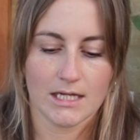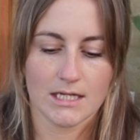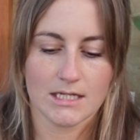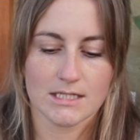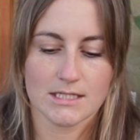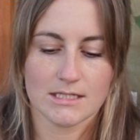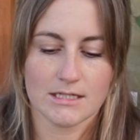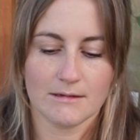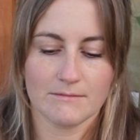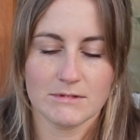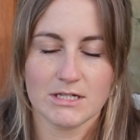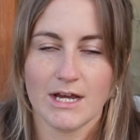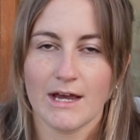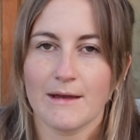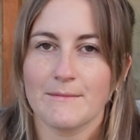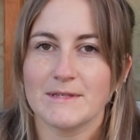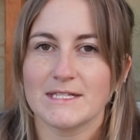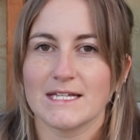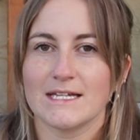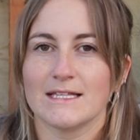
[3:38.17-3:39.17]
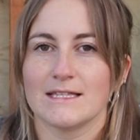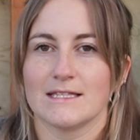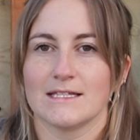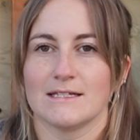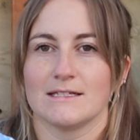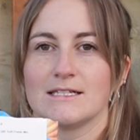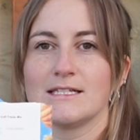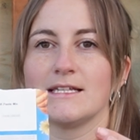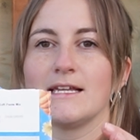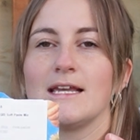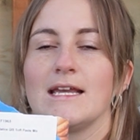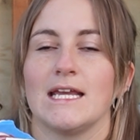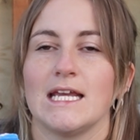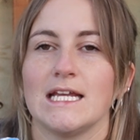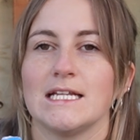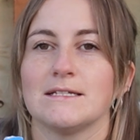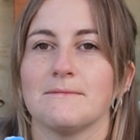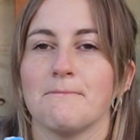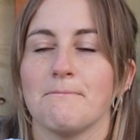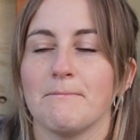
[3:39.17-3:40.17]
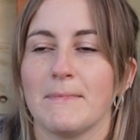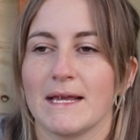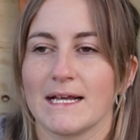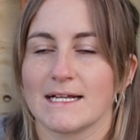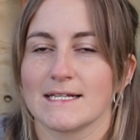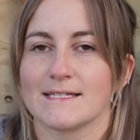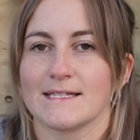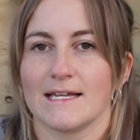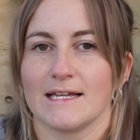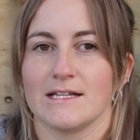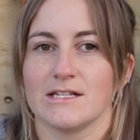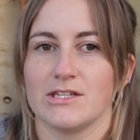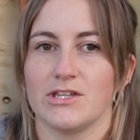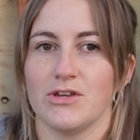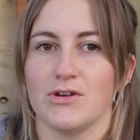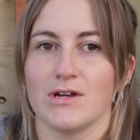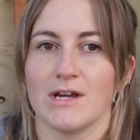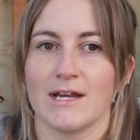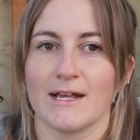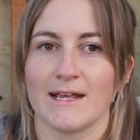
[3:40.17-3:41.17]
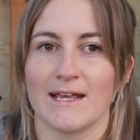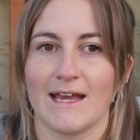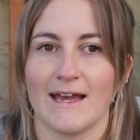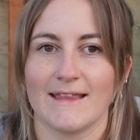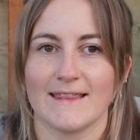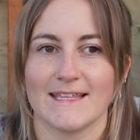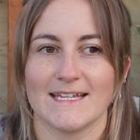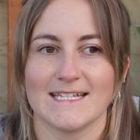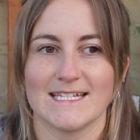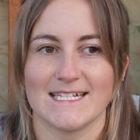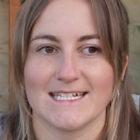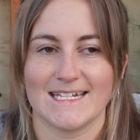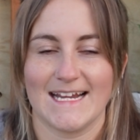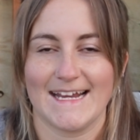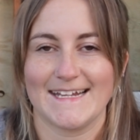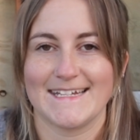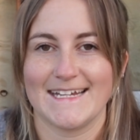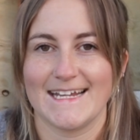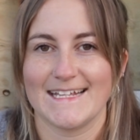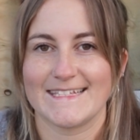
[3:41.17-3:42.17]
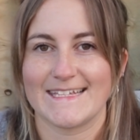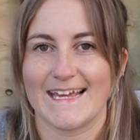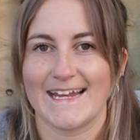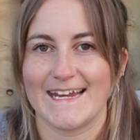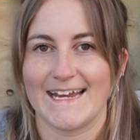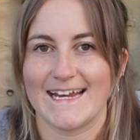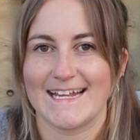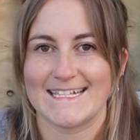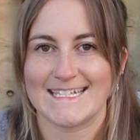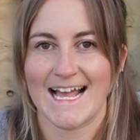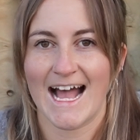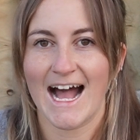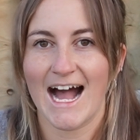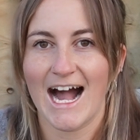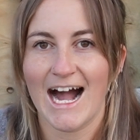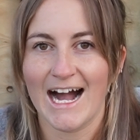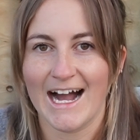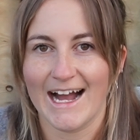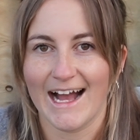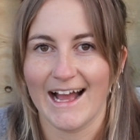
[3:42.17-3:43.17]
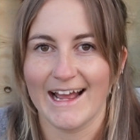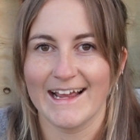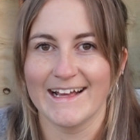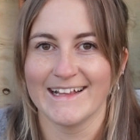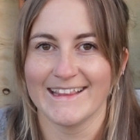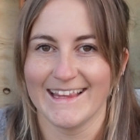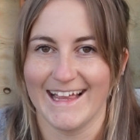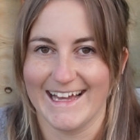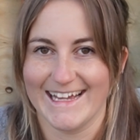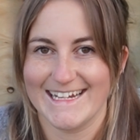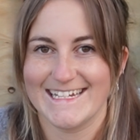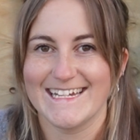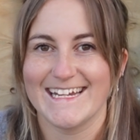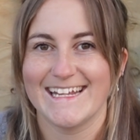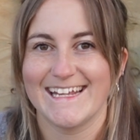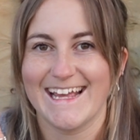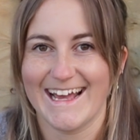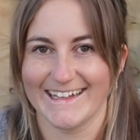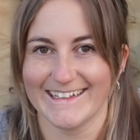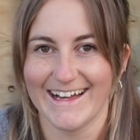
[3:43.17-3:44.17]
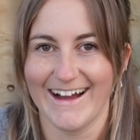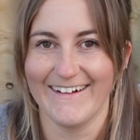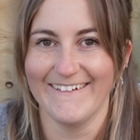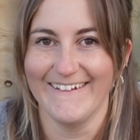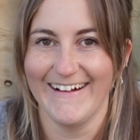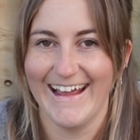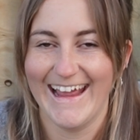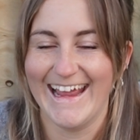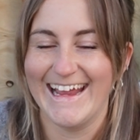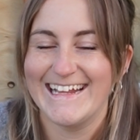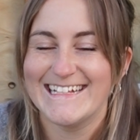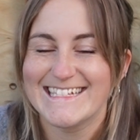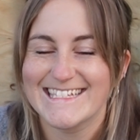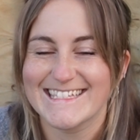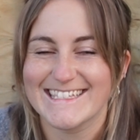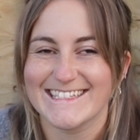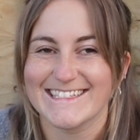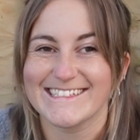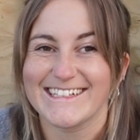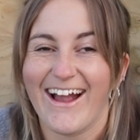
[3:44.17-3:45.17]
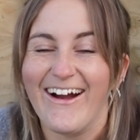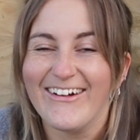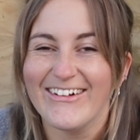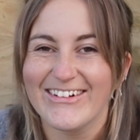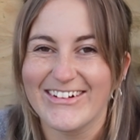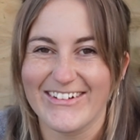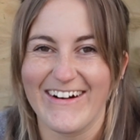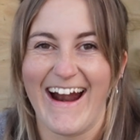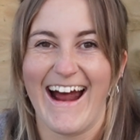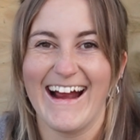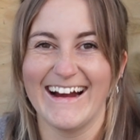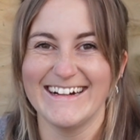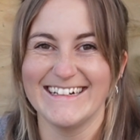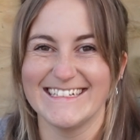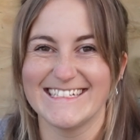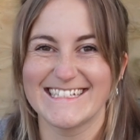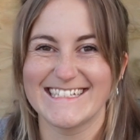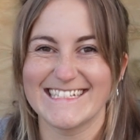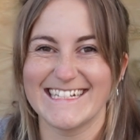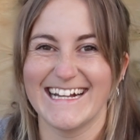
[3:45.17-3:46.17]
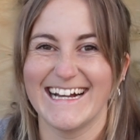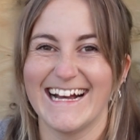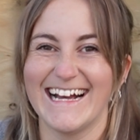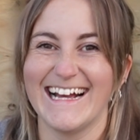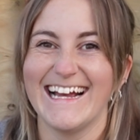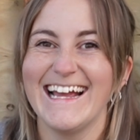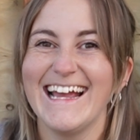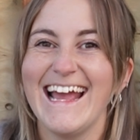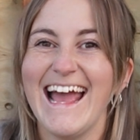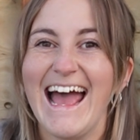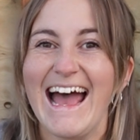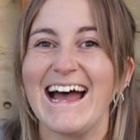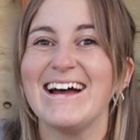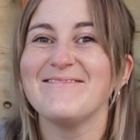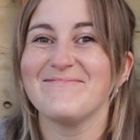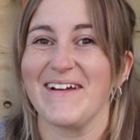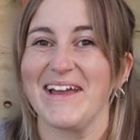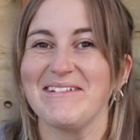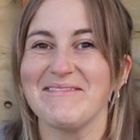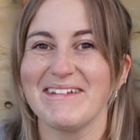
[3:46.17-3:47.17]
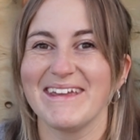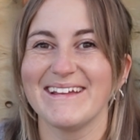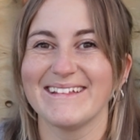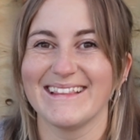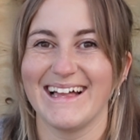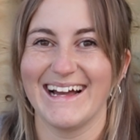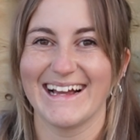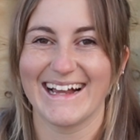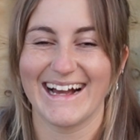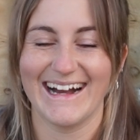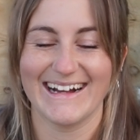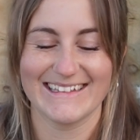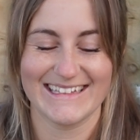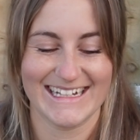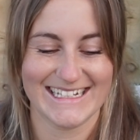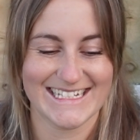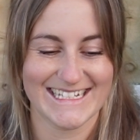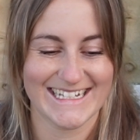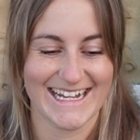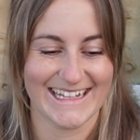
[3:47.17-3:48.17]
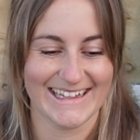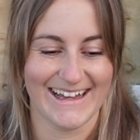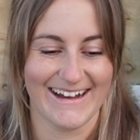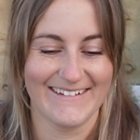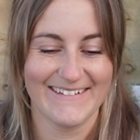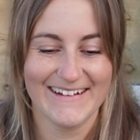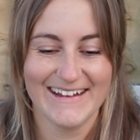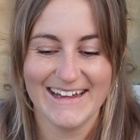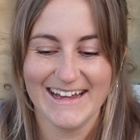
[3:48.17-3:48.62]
Sometimes in the seed mixes, you can get this Statice and it is highlighter yellow. It's so gross. And maybe you like highlighter yellow.